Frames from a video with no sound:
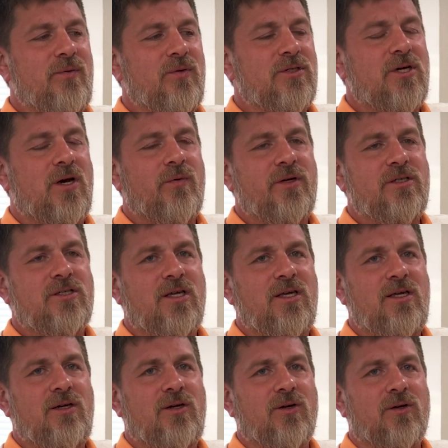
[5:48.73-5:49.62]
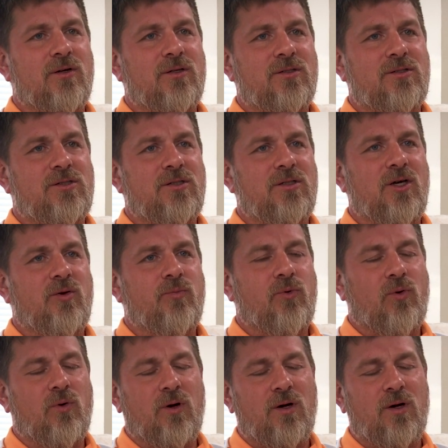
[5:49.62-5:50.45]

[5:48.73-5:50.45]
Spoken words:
was always eager to know more,